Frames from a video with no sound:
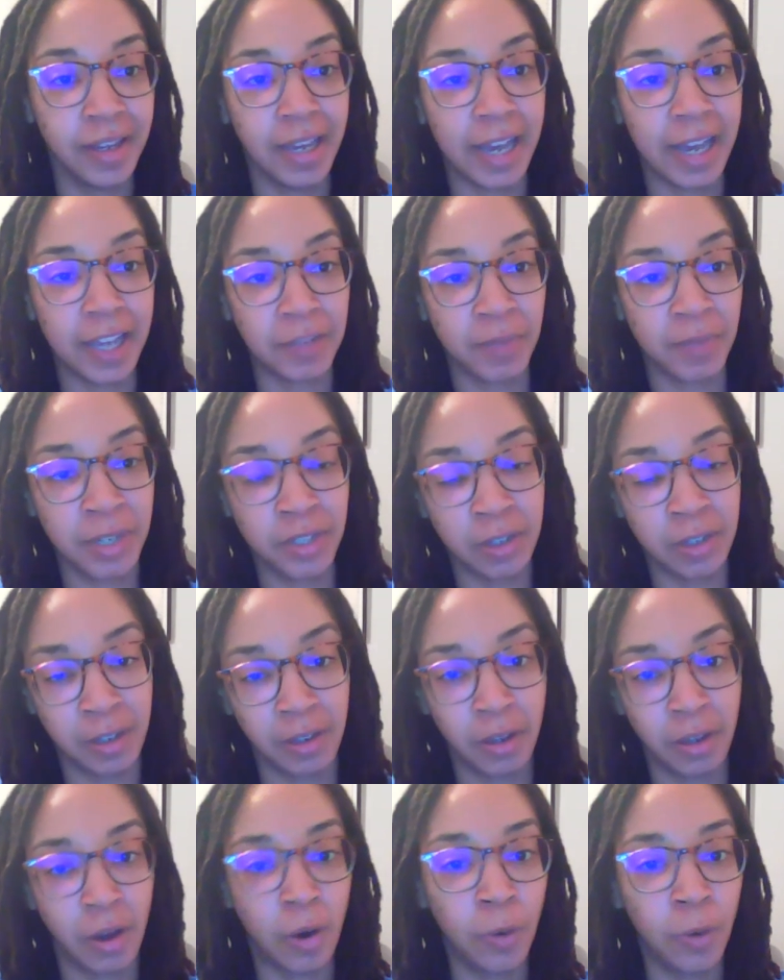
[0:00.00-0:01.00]
As mentioned in
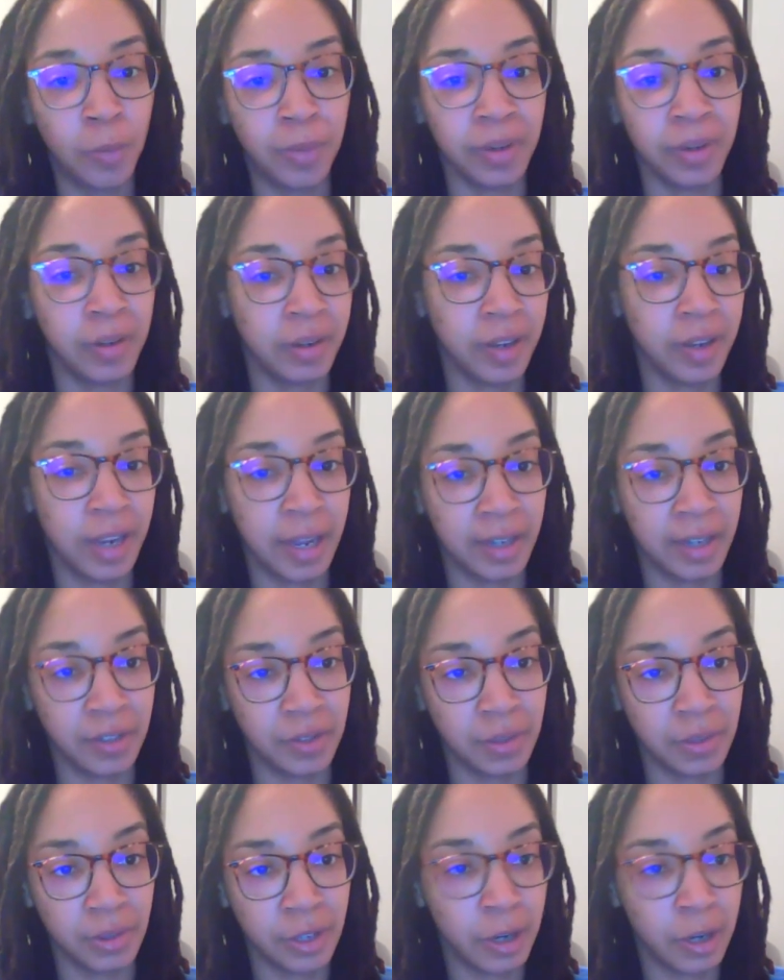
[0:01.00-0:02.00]
the open, he had
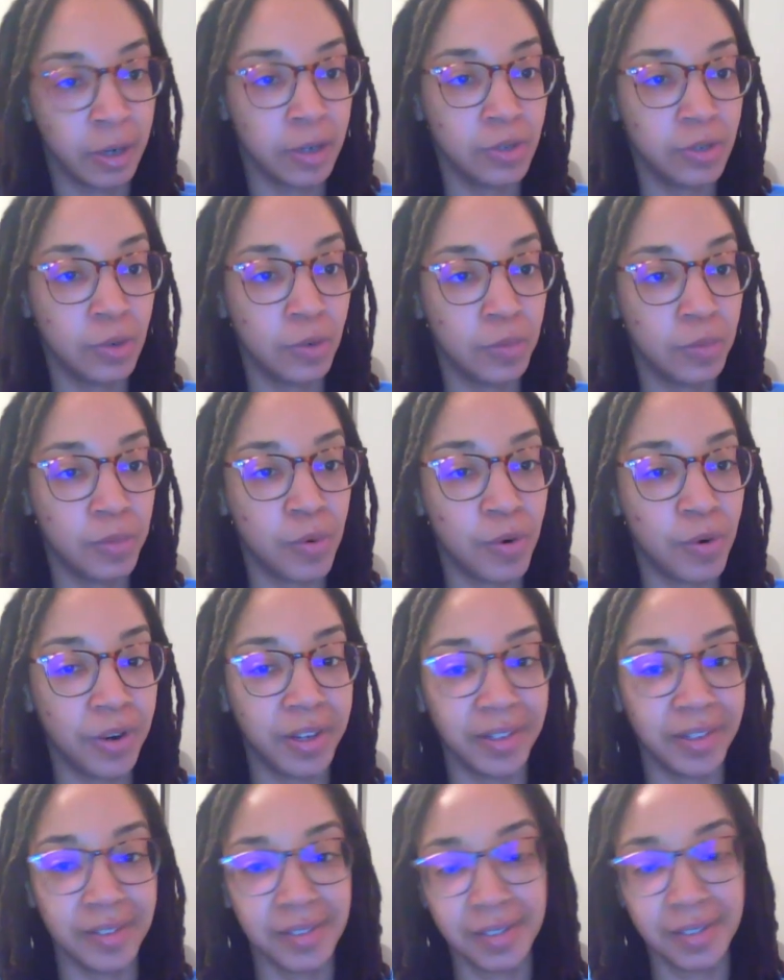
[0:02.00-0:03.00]
32
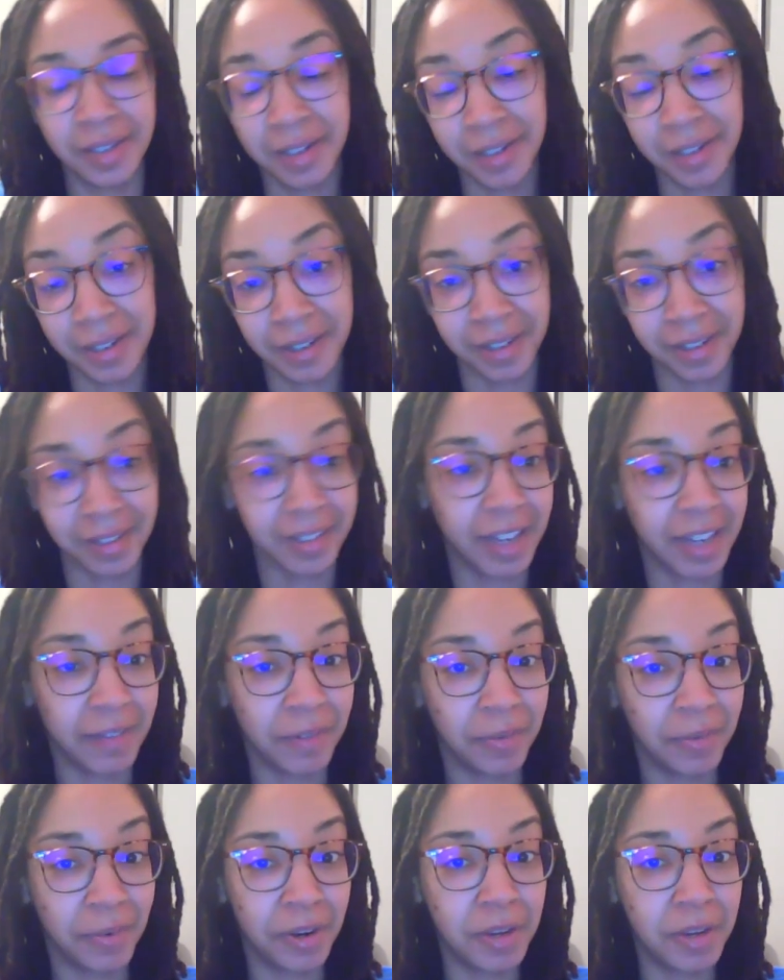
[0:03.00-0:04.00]
points,
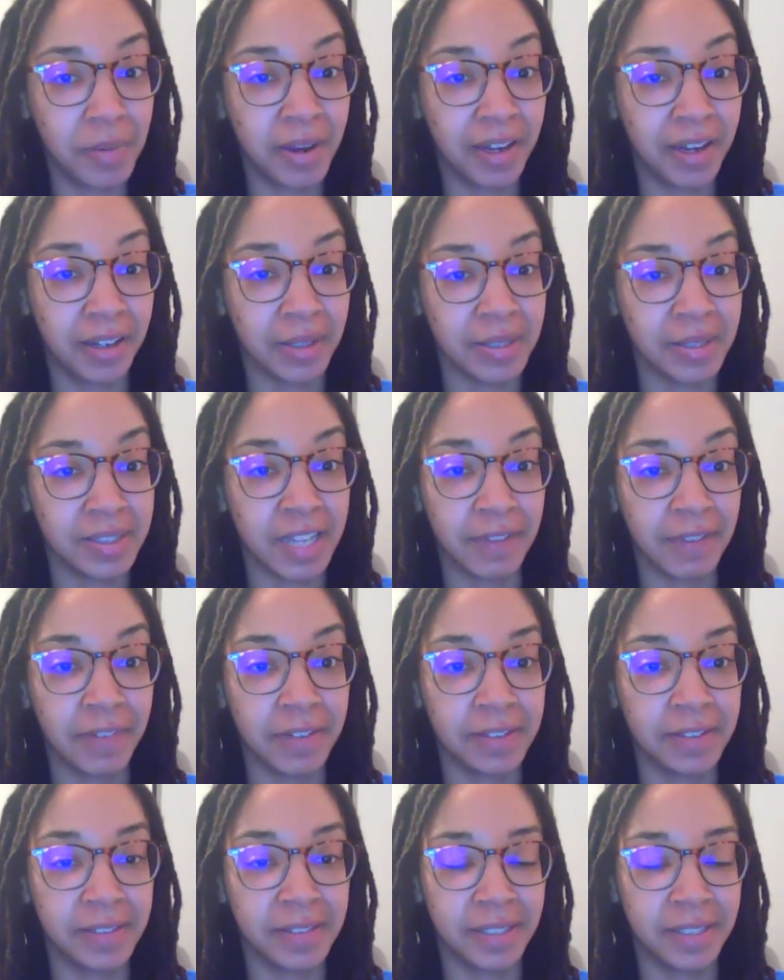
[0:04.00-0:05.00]
11 rebounds,
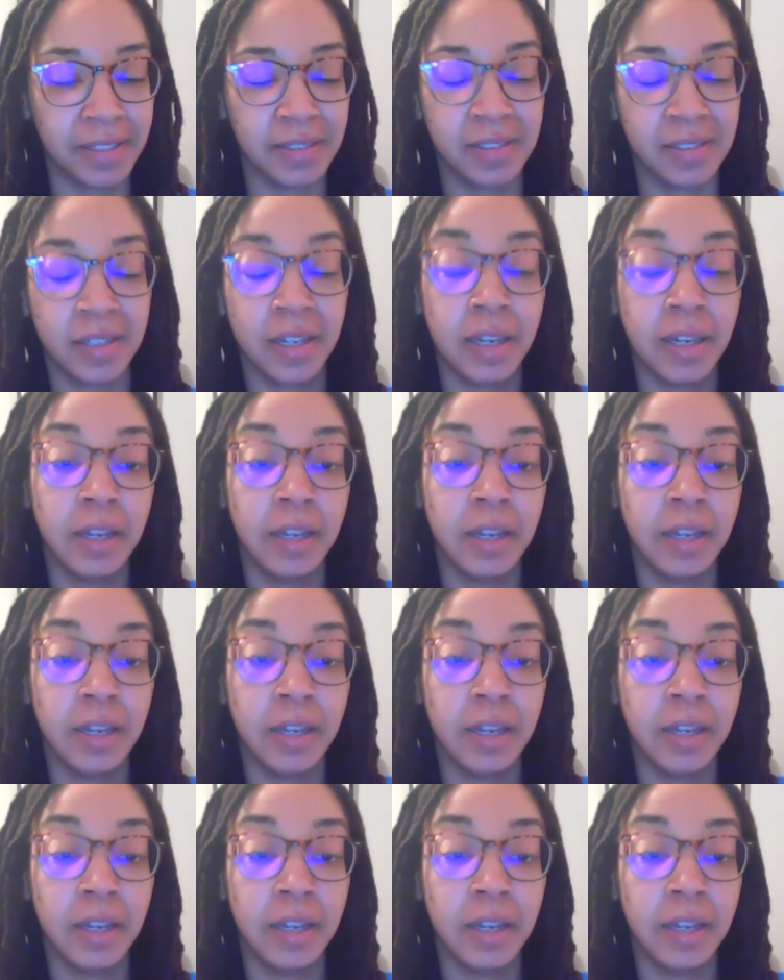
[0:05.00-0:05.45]
7 assists.